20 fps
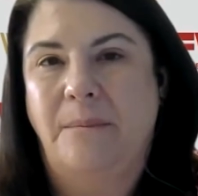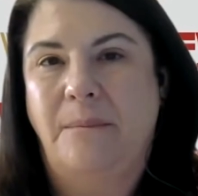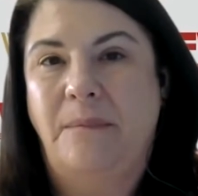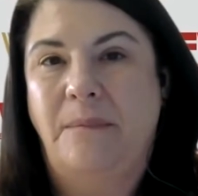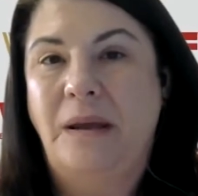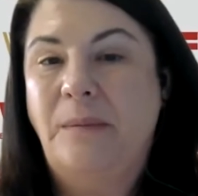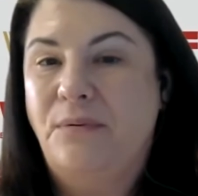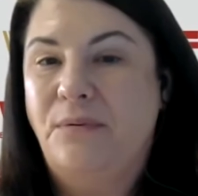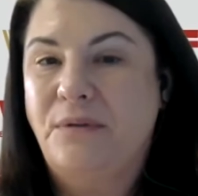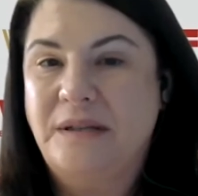
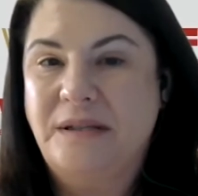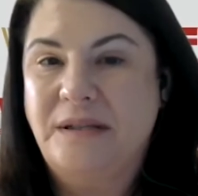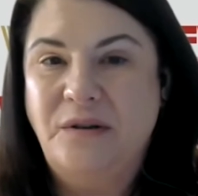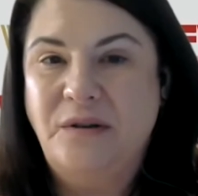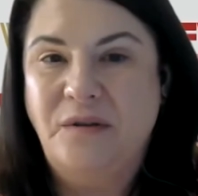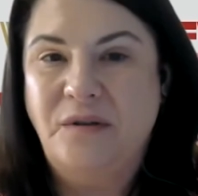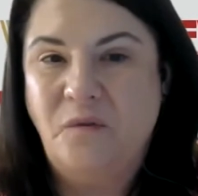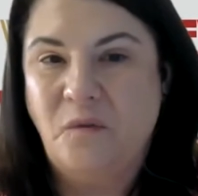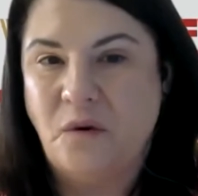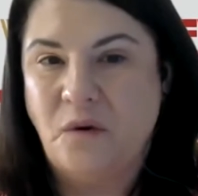Be a prisoner
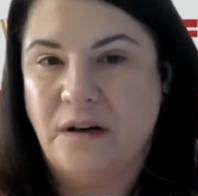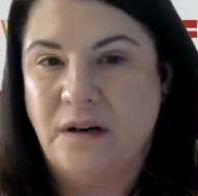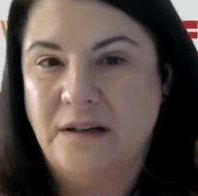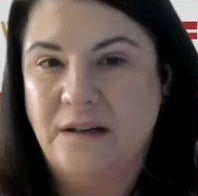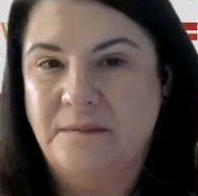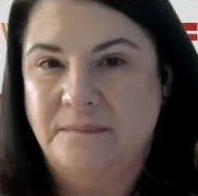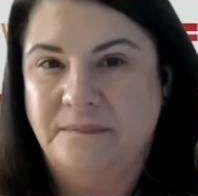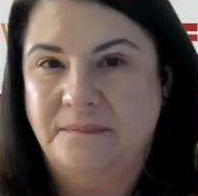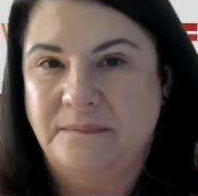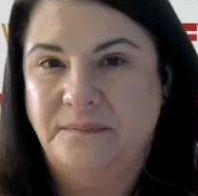of
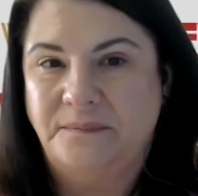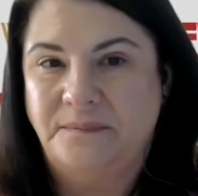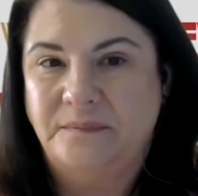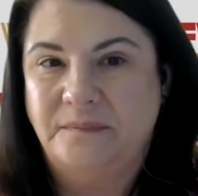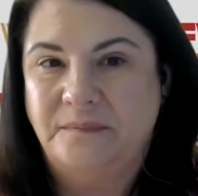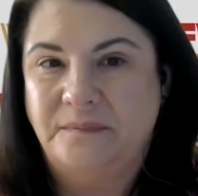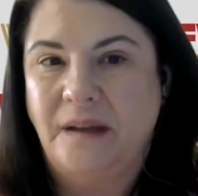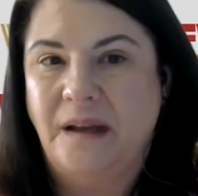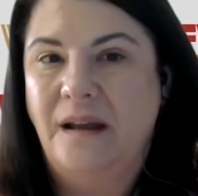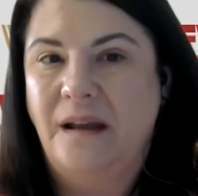war,
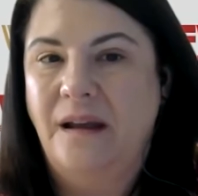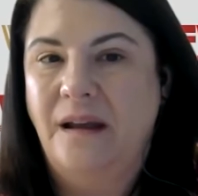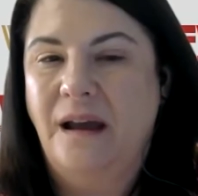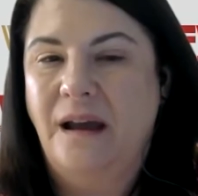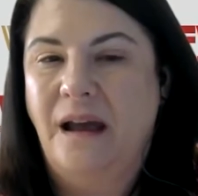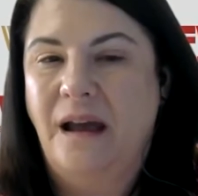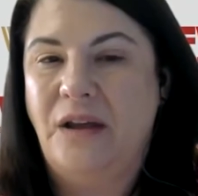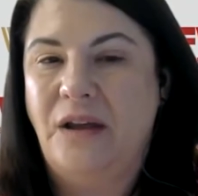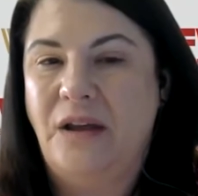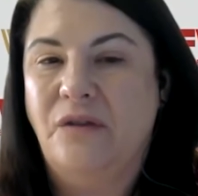
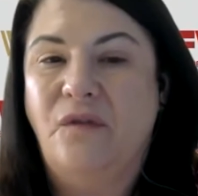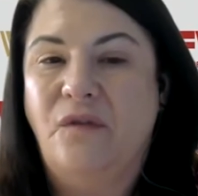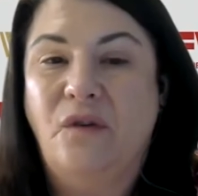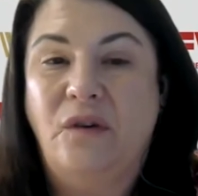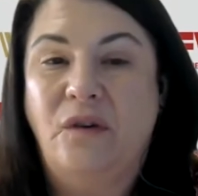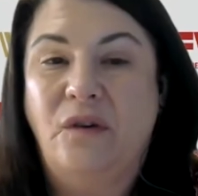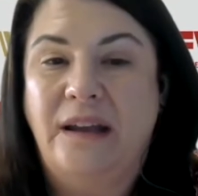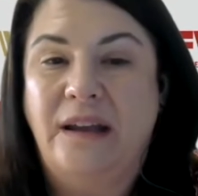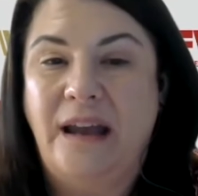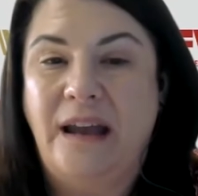your
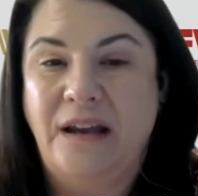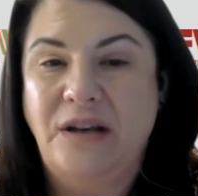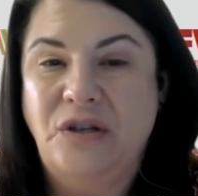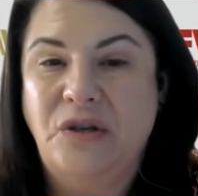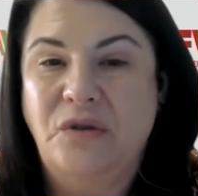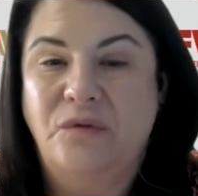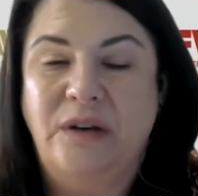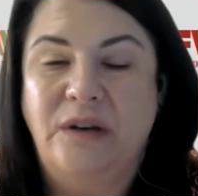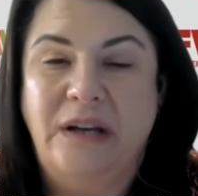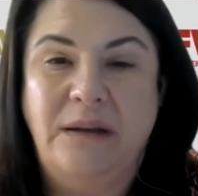
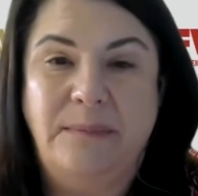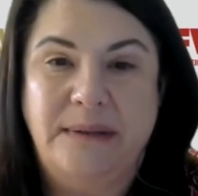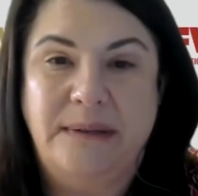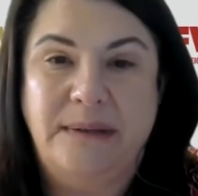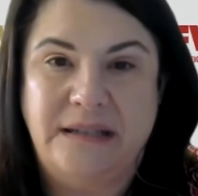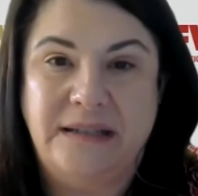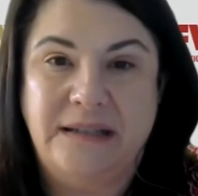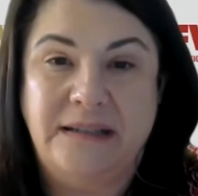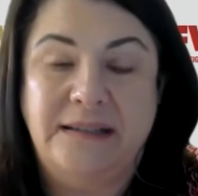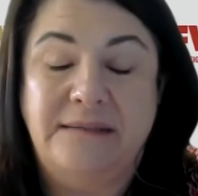vocational
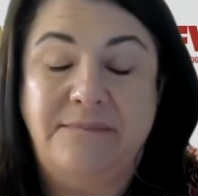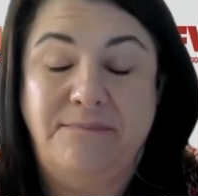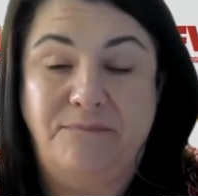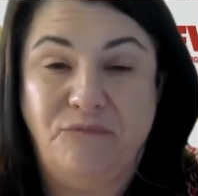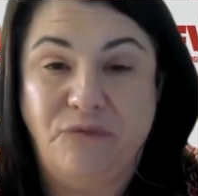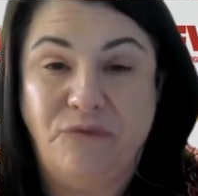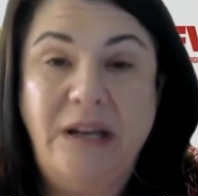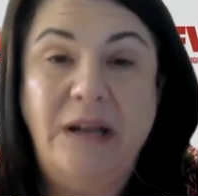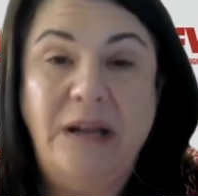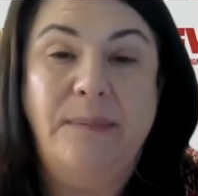
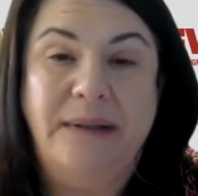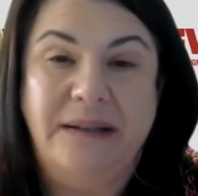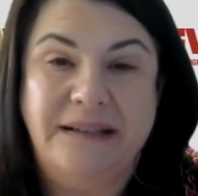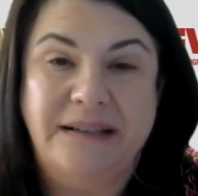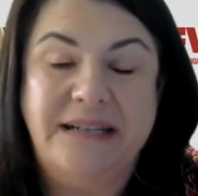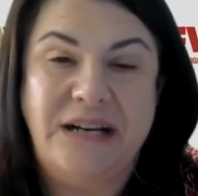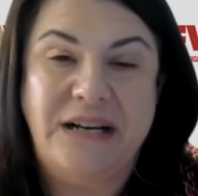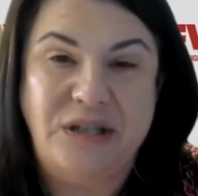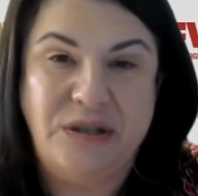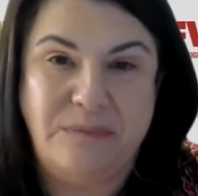
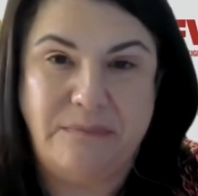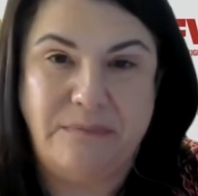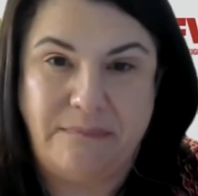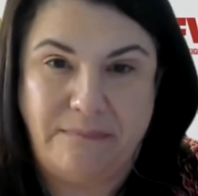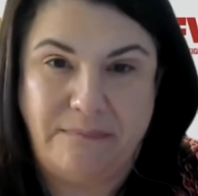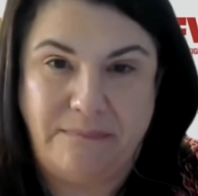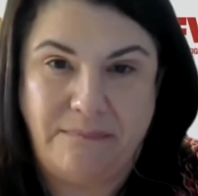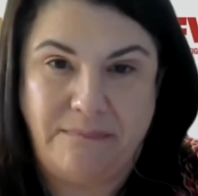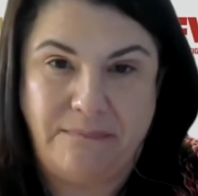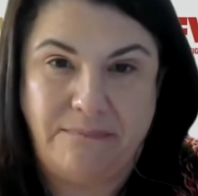rehabilitation
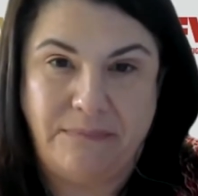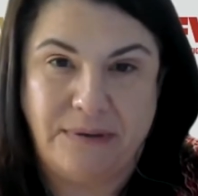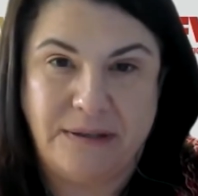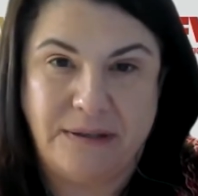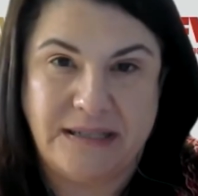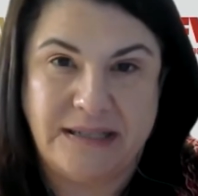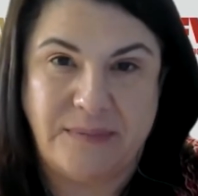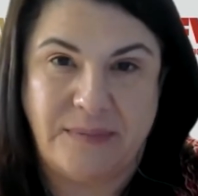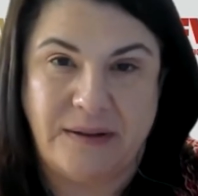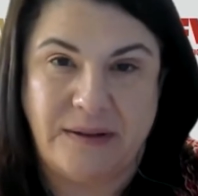
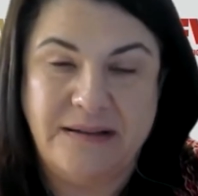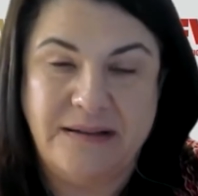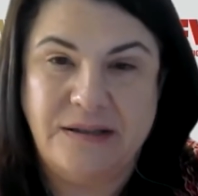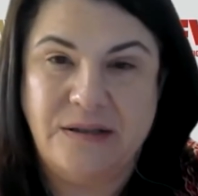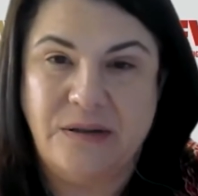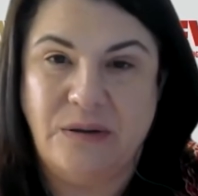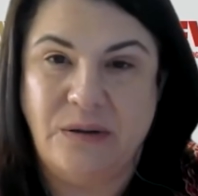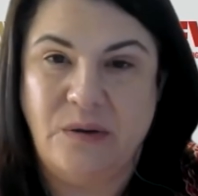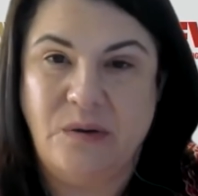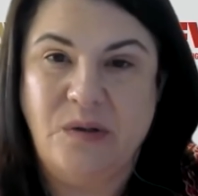participants.
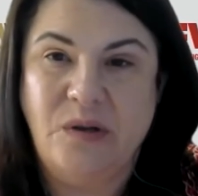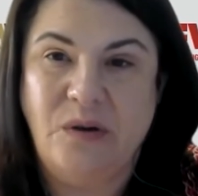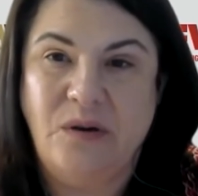So those